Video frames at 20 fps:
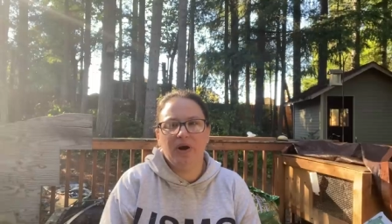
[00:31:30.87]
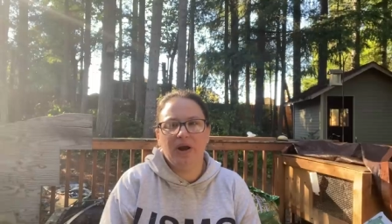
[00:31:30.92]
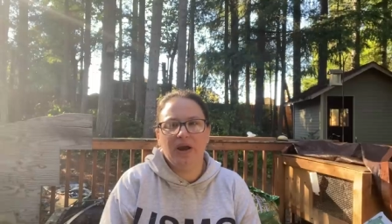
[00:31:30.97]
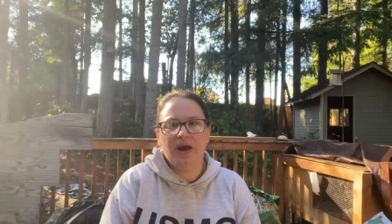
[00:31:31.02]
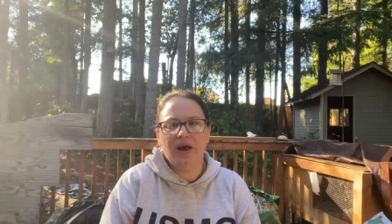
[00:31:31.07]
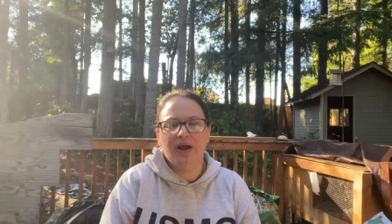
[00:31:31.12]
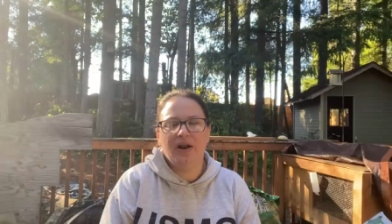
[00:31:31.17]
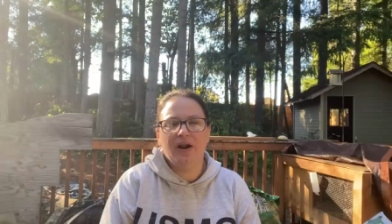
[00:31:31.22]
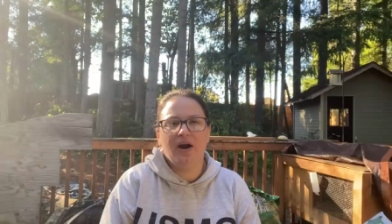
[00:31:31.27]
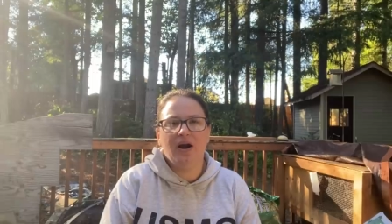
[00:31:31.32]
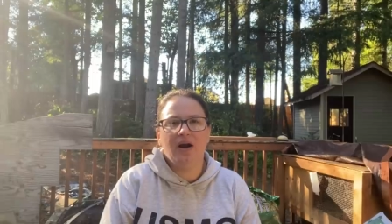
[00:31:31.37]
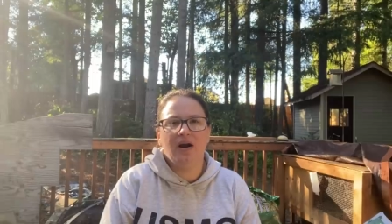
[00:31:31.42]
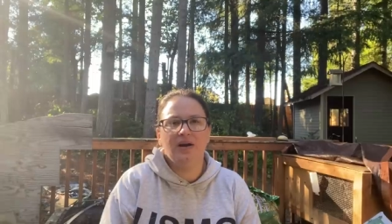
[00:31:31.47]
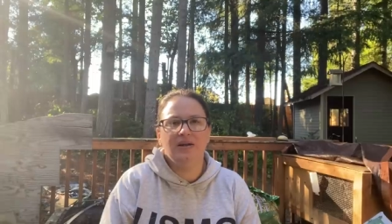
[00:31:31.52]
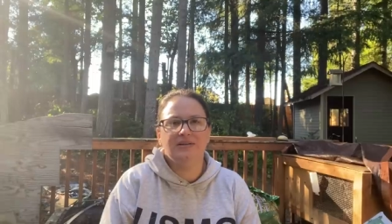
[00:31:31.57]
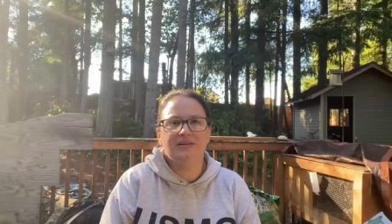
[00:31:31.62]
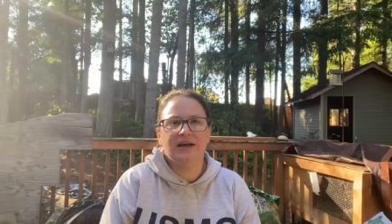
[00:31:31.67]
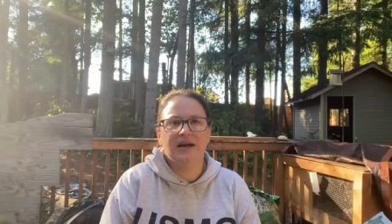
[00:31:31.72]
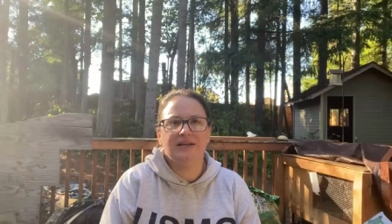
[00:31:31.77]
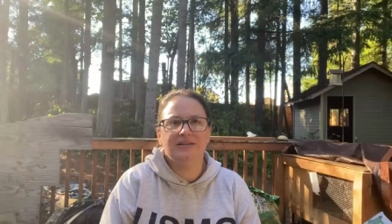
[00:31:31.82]
I kind of
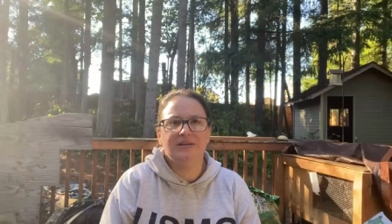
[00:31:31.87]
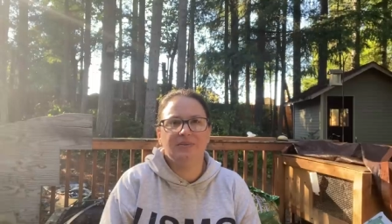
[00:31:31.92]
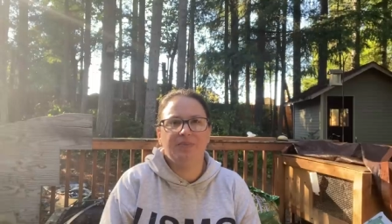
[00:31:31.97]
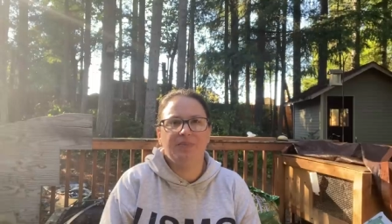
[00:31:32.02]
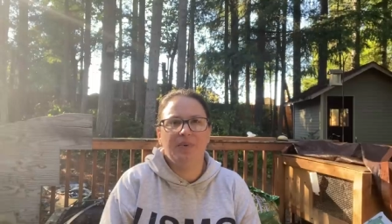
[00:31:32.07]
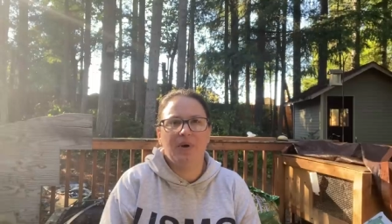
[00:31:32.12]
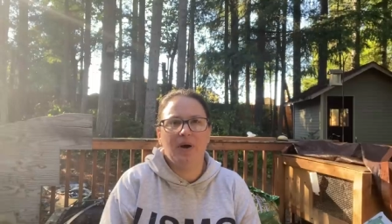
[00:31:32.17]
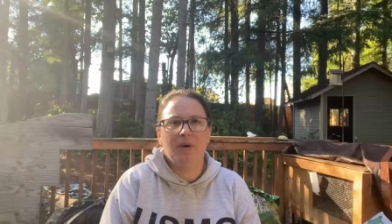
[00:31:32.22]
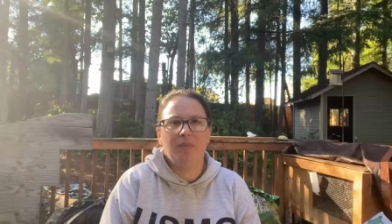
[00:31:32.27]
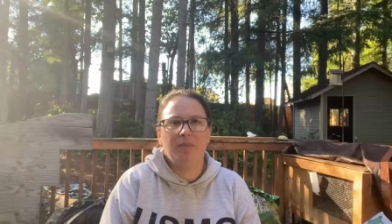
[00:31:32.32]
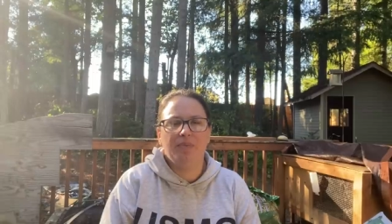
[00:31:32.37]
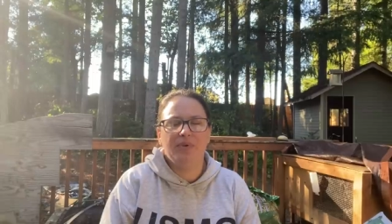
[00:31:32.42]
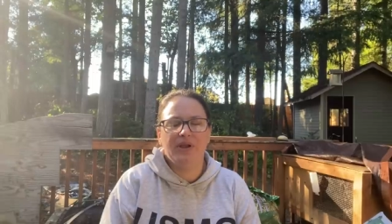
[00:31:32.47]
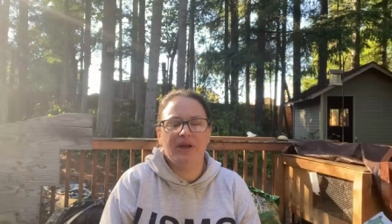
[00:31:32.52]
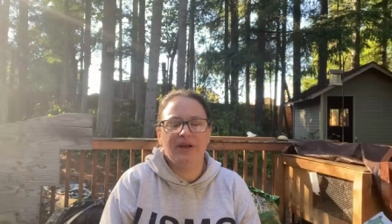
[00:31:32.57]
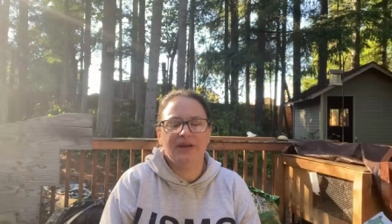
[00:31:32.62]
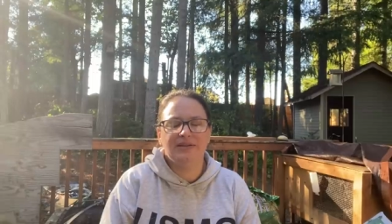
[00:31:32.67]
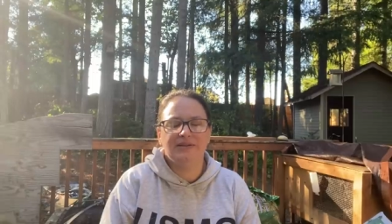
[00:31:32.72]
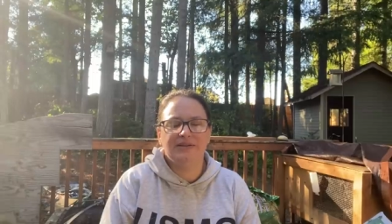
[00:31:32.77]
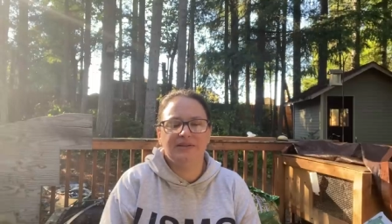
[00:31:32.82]
already talked about
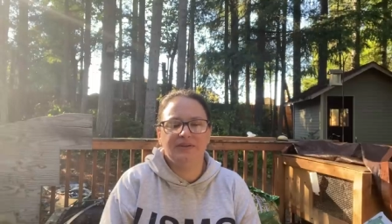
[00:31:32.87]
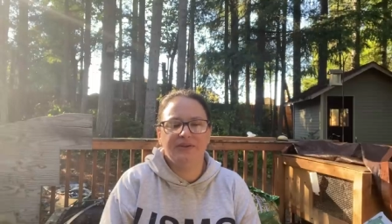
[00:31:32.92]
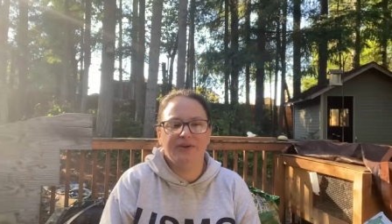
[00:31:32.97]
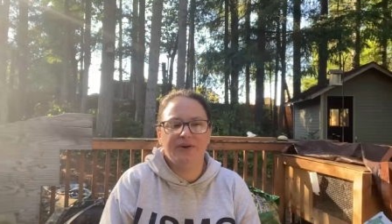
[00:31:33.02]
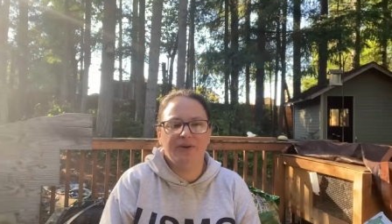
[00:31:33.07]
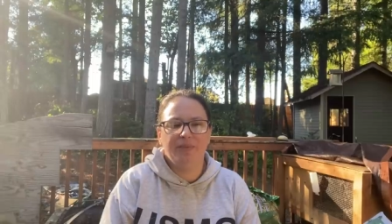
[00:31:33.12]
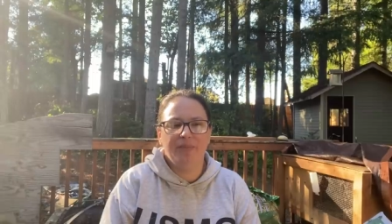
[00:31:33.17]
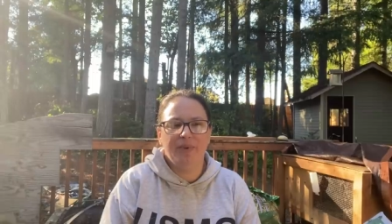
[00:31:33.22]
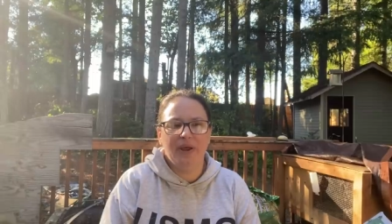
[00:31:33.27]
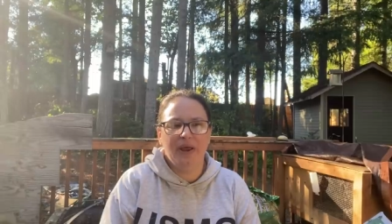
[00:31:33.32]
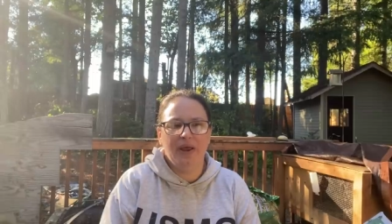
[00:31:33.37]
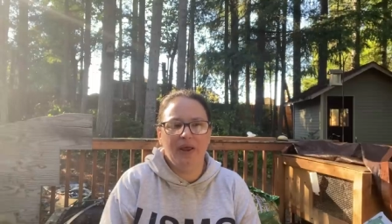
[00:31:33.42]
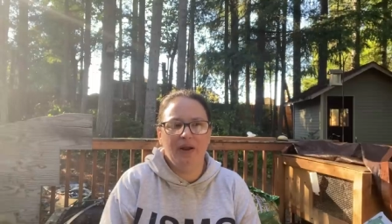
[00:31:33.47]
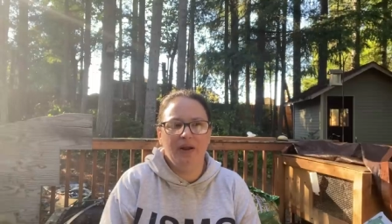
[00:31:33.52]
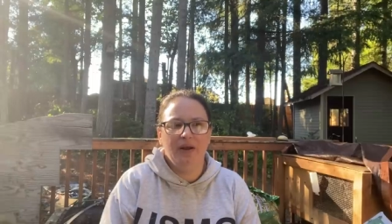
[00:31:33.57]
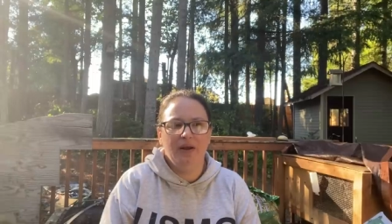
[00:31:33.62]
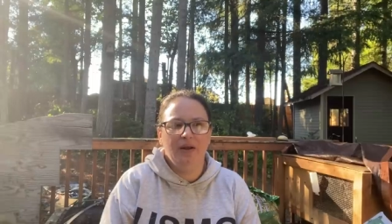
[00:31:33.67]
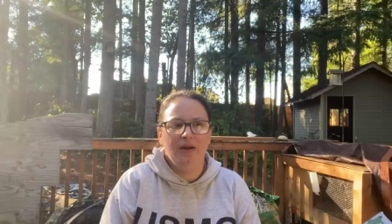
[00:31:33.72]
plans a little bit.